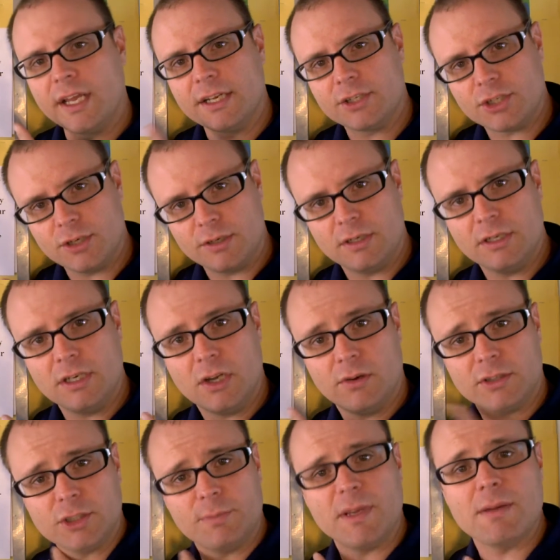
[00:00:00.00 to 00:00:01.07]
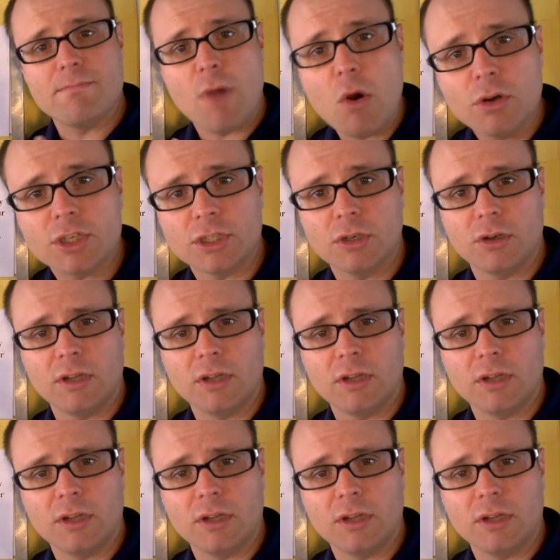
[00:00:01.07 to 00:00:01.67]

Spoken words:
it should be emotional.